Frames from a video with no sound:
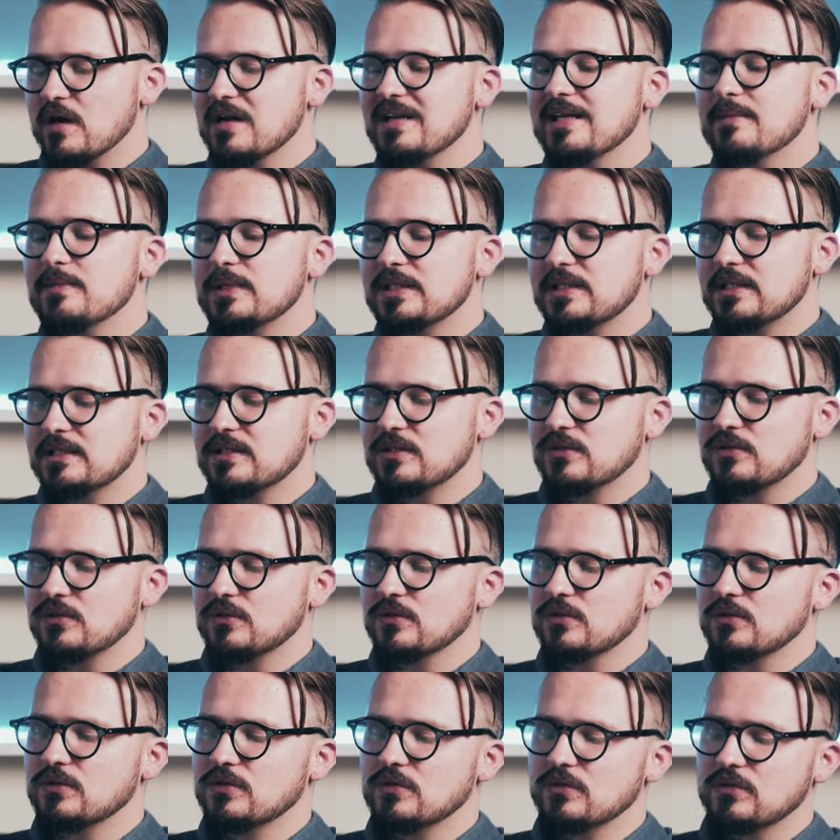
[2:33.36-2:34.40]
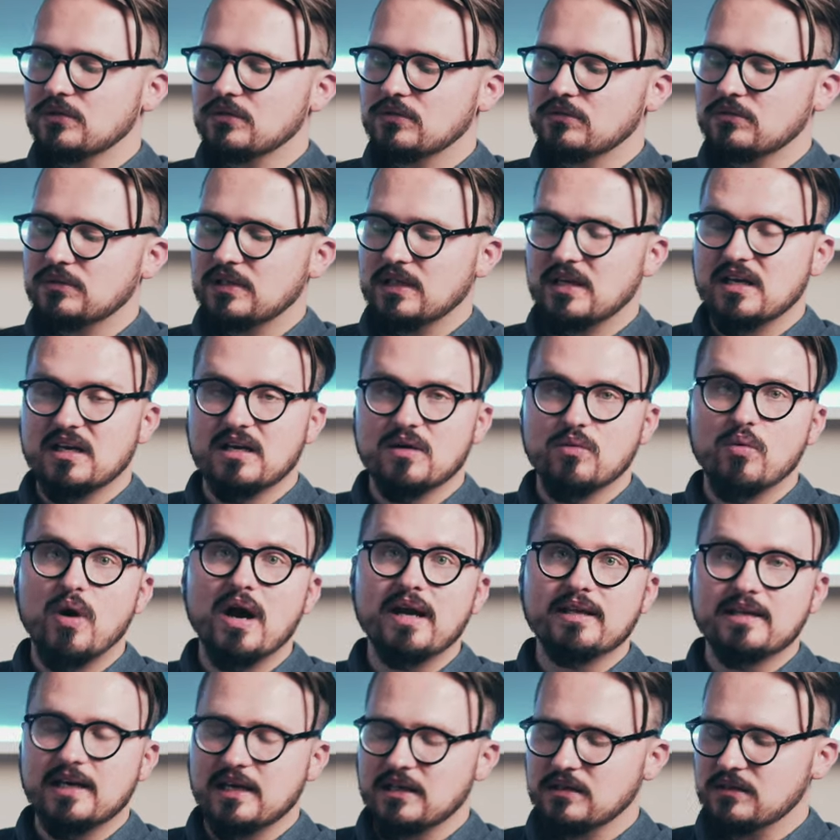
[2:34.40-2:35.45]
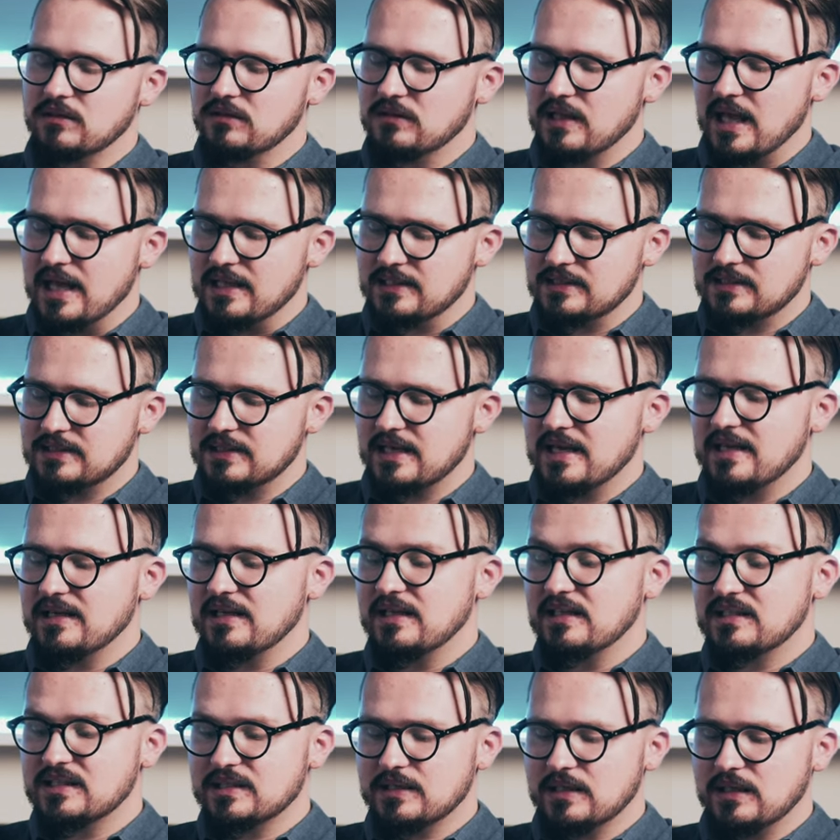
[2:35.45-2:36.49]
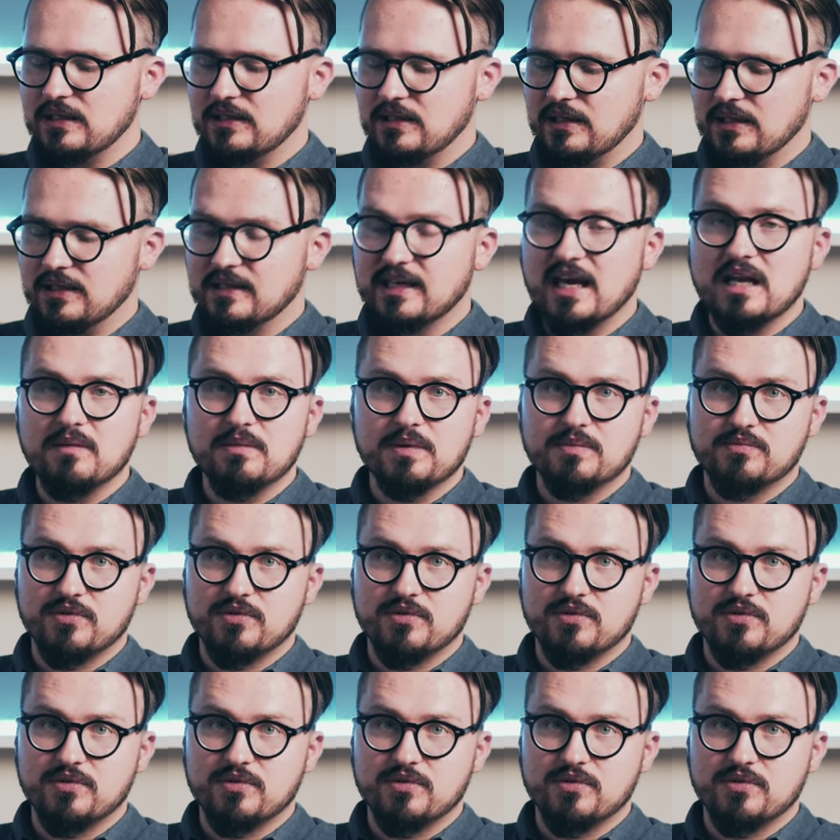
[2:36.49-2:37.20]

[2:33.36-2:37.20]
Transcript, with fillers: are limited to the wide angle lens. And it's it can be